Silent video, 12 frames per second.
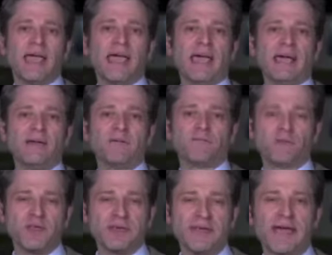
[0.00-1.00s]
And
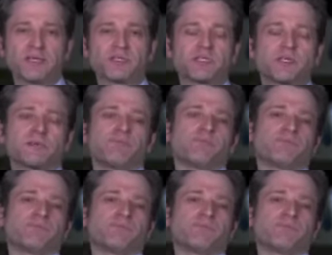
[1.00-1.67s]
for the next